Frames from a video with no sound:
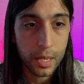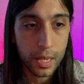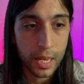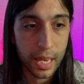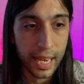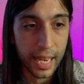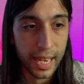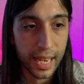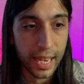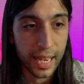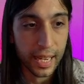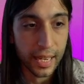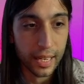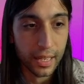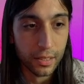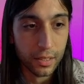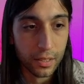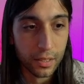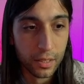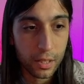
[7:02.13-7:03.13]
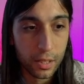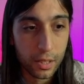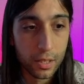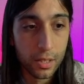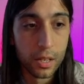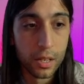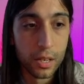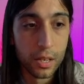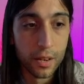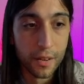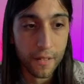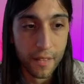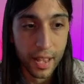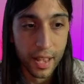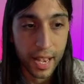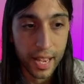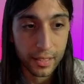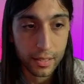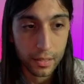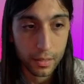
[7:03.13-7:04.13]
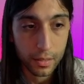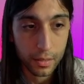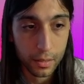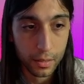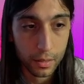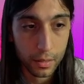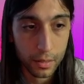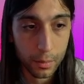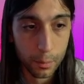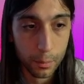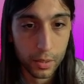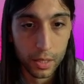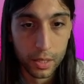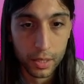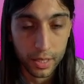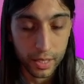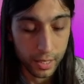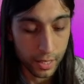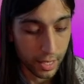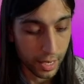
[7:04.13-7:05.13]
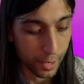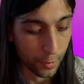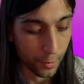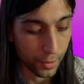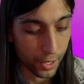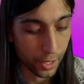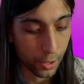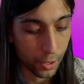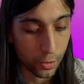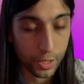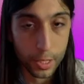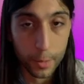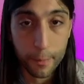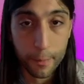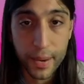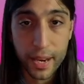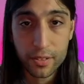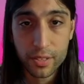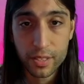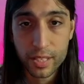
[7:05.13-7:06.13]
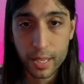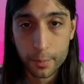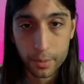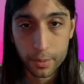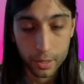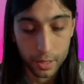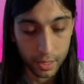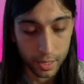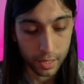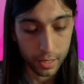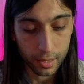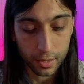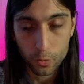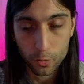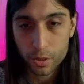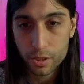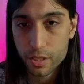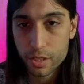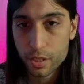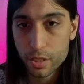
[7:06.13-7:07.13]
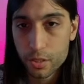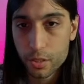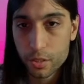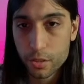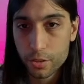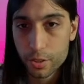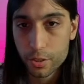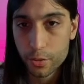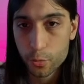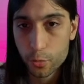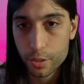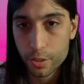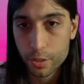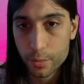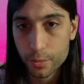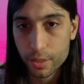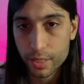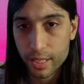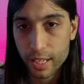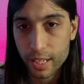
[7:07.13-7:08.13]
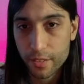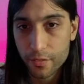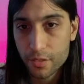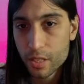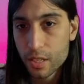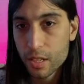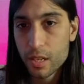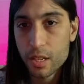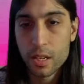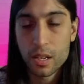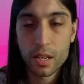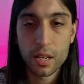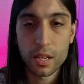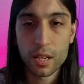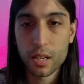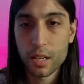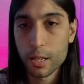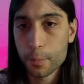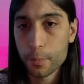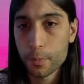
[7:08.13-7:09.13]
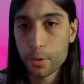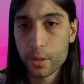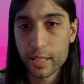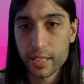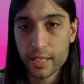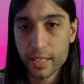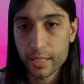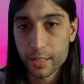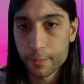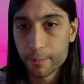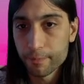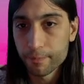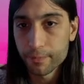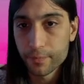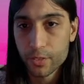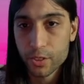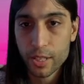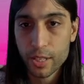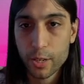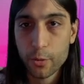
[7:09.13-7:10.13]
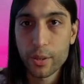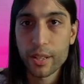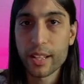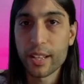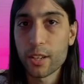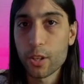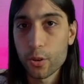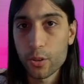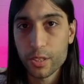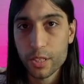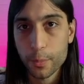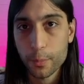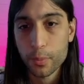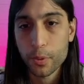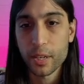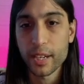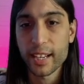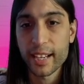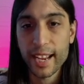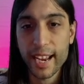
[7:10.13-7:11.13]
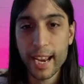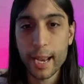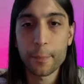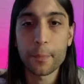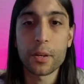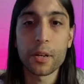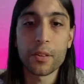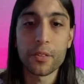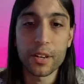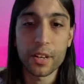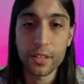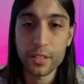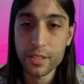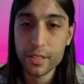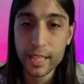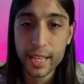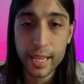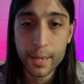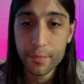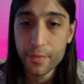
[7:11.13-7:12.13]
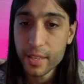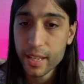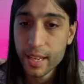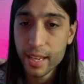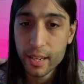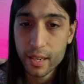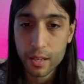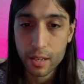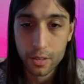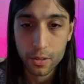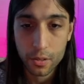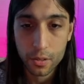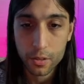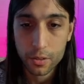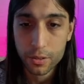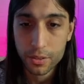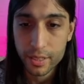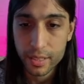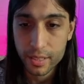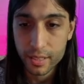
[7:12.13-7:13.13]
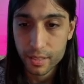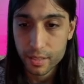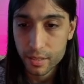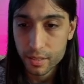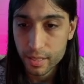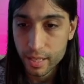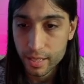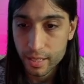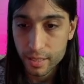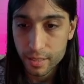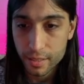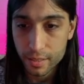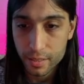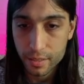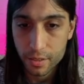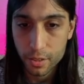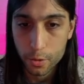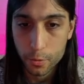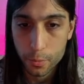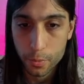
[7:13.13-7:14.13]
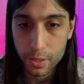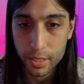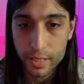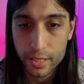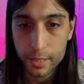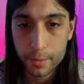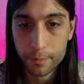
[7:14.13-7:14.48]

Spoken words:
and turn on that plugin, and we are going to bounce that plugin, and we're just going to call this rhythm left printed. So that way they know it's a printed amp on there. Same thing on all these settings. So print.